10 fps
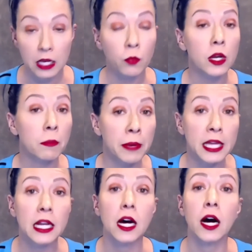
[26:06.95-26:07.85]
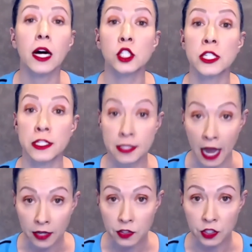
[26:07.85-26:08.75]
It would have been a
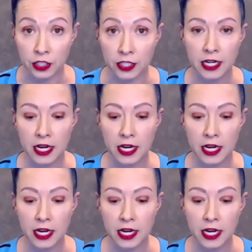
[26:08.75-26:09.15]
disaster.